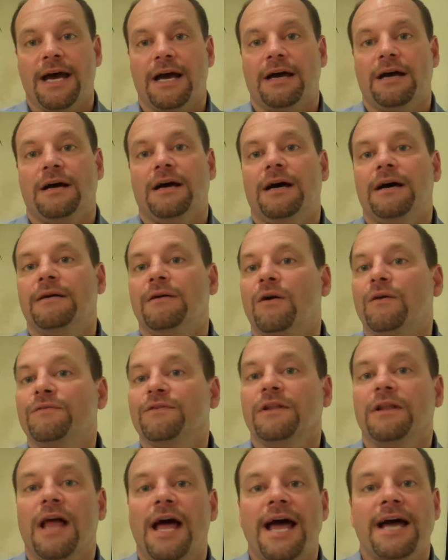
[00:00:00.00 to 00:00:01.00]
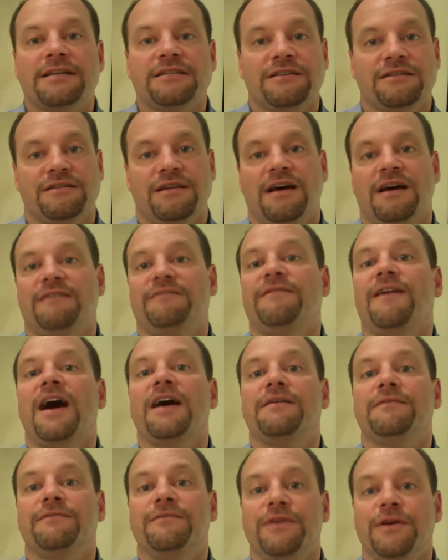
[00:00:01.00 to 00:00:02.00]
Over the last
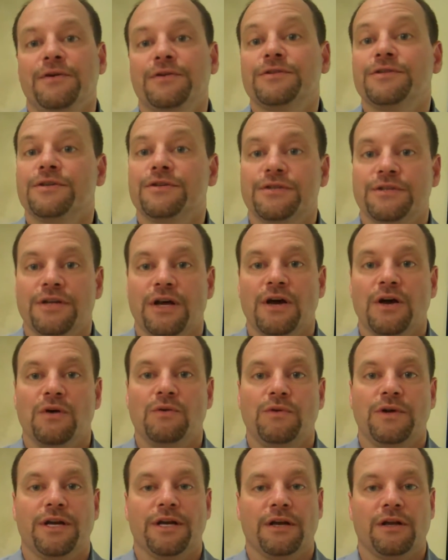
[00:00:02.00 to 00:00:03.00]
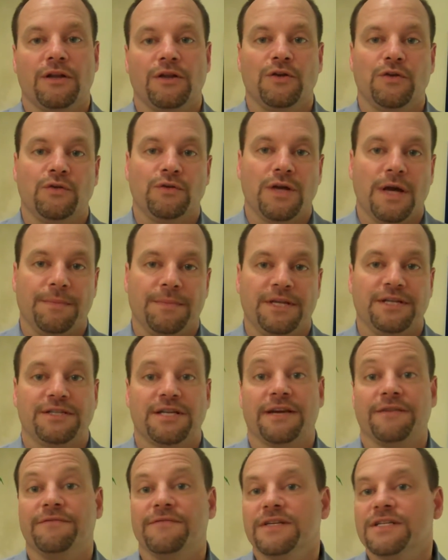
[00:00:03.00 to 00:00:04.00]
5 years or so, would include companies
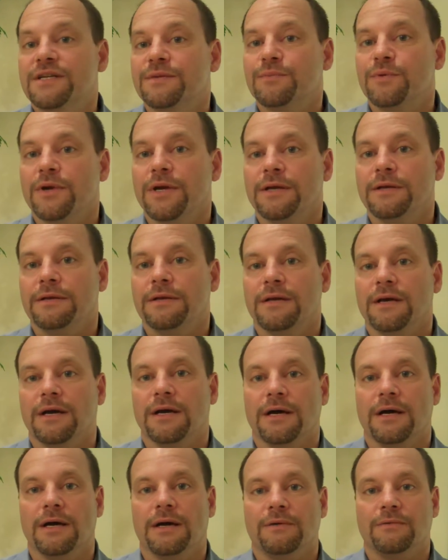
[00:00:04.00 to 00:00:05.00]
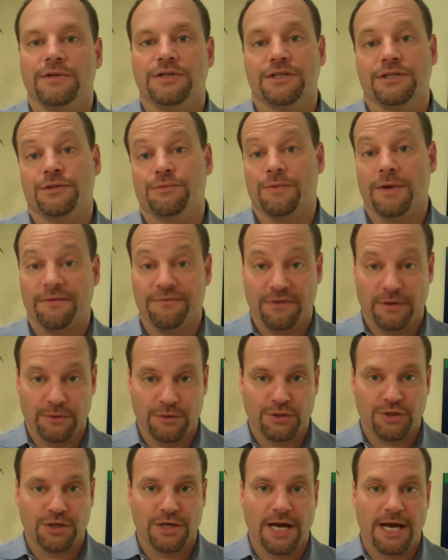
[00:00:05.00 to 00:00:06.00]
like Vistaprint, which has
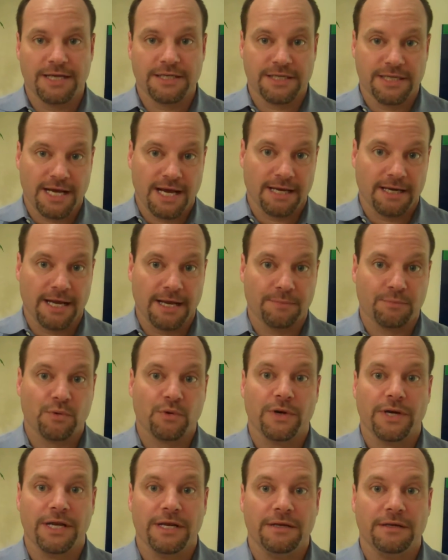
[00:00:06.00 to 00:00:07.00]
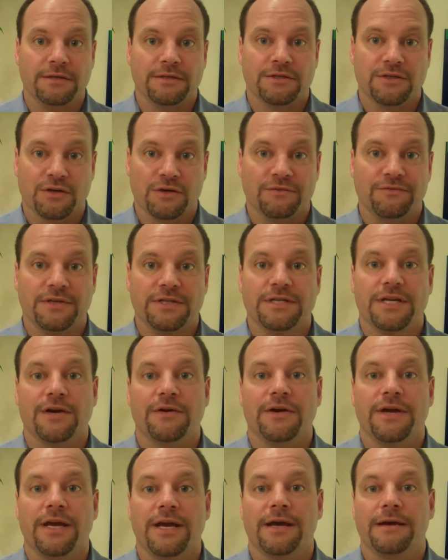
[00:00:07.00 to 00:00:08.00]
revolutionized the online printing service
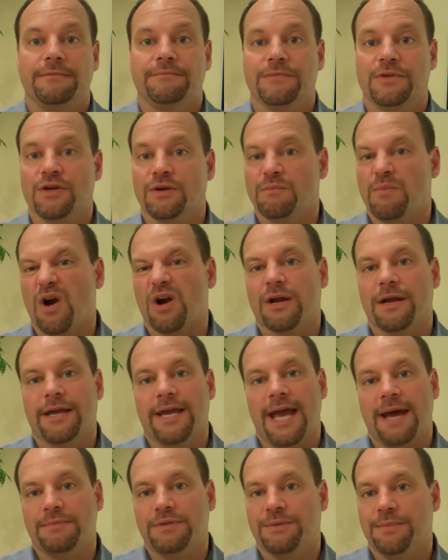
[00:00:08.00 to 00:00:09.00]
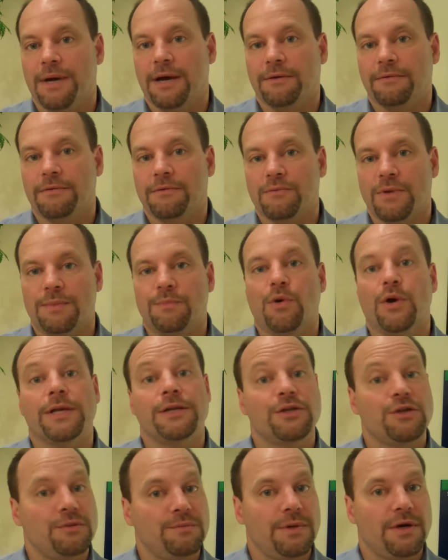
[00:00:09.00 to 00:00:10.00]
area. Their market cap's about
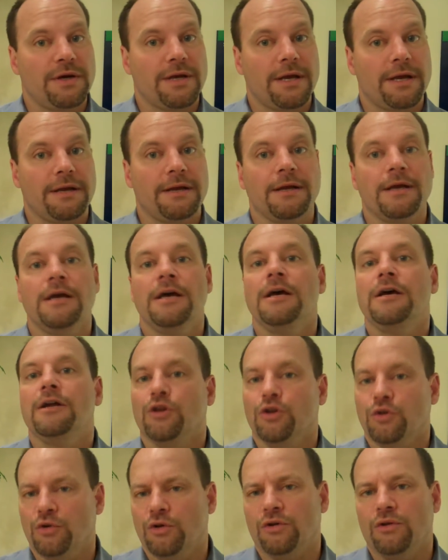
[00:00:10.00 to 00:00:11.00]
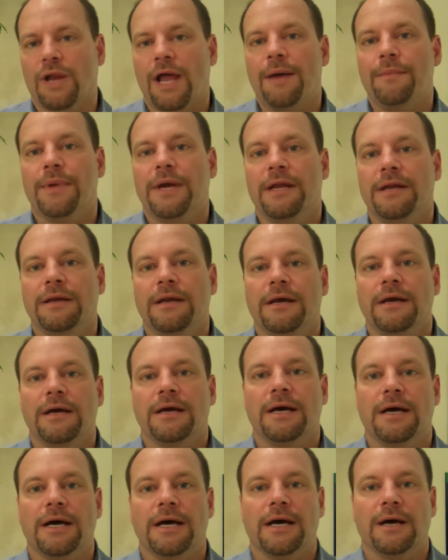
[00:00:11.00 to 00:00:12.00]
$3.2 billion.
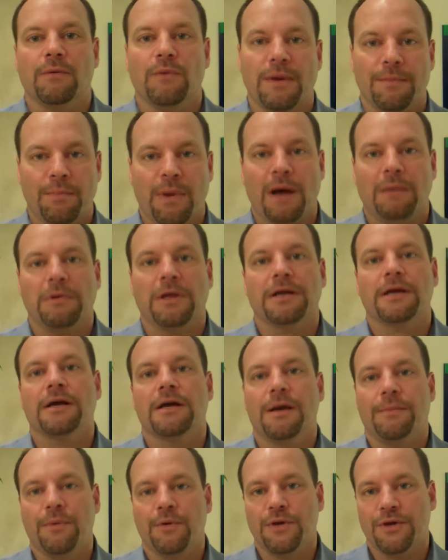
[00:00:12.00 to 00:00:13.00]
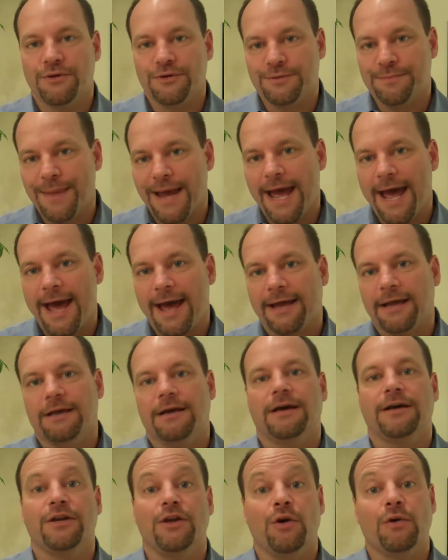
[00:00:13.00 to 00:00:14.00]
Lululemon went public a couple years
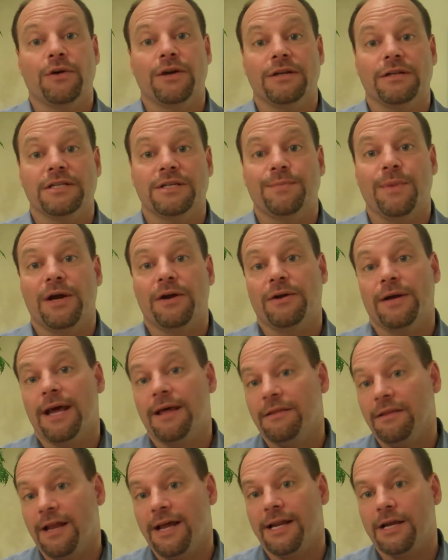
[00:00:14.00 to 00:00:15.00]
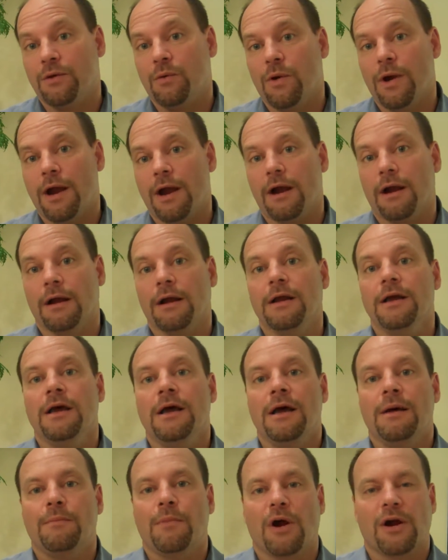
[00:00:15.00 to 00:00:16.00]
back. Yoga-inspired athletic wear.
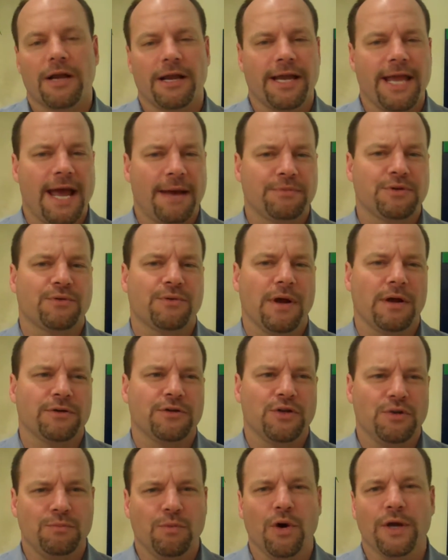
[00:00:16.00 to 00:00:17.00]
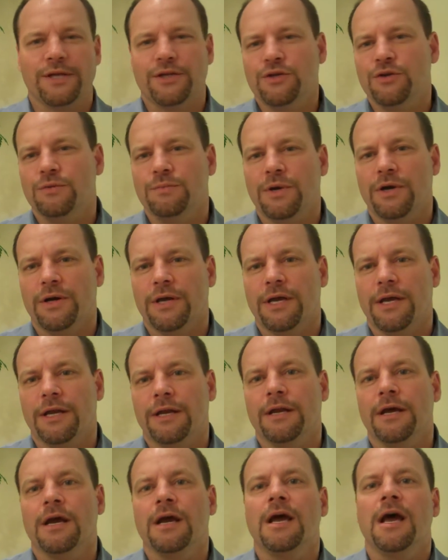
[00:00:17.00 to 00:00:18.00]
Market cap's around $2.2
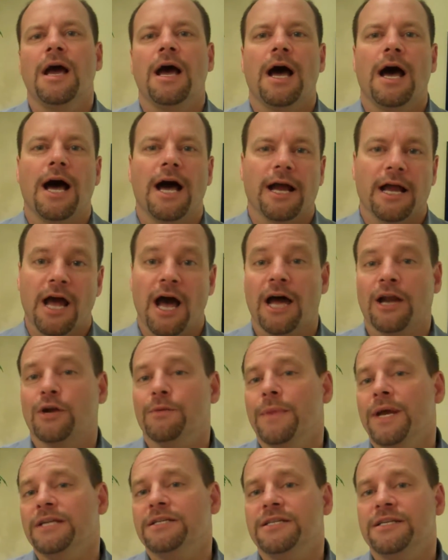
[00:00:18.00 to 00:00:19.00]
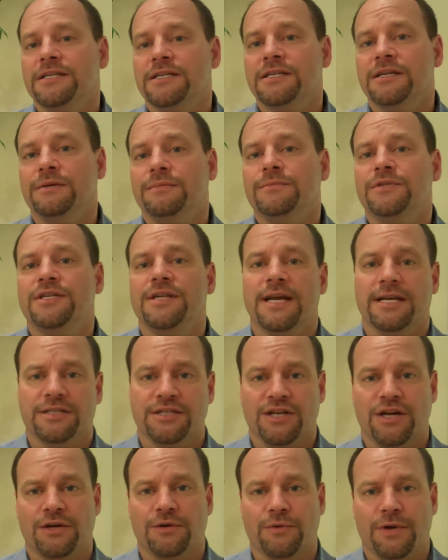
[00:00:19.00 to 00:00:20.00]
billion. Connor Med Systems,
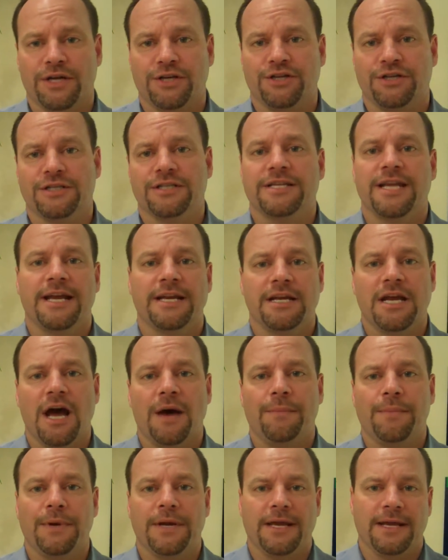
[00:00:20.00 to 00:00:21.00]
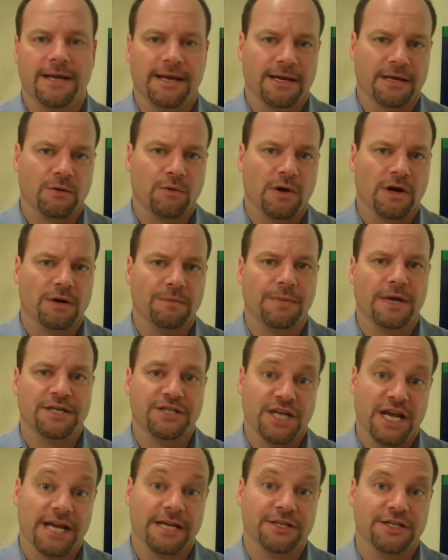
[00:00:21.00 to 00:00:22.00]
next generation stent company, got acquired by
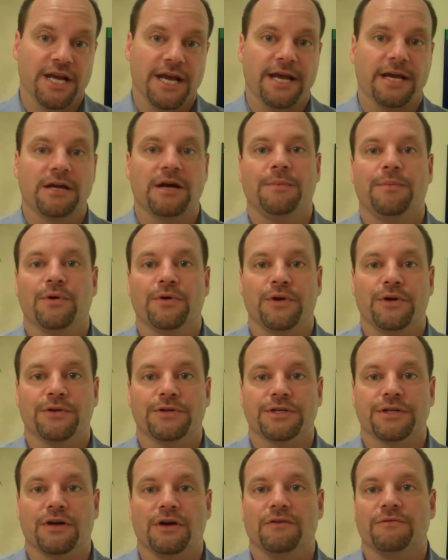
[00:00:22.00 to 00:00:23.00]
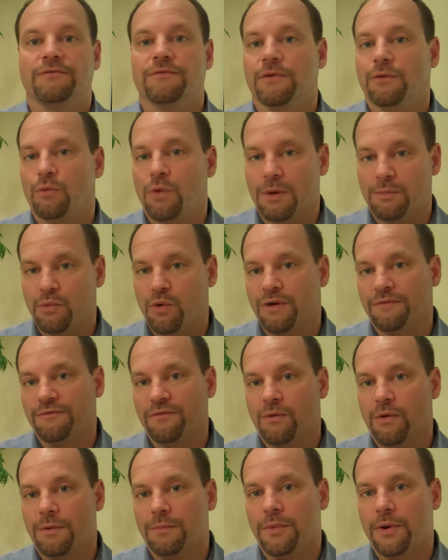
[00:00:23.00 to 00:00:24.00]
J&J a couple years ago for
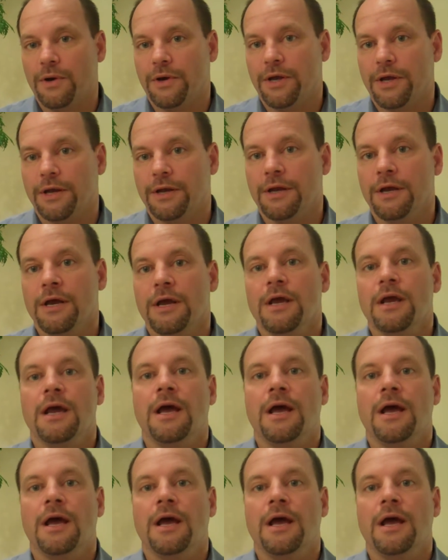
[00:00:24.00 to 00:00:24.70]
$1.4 billion.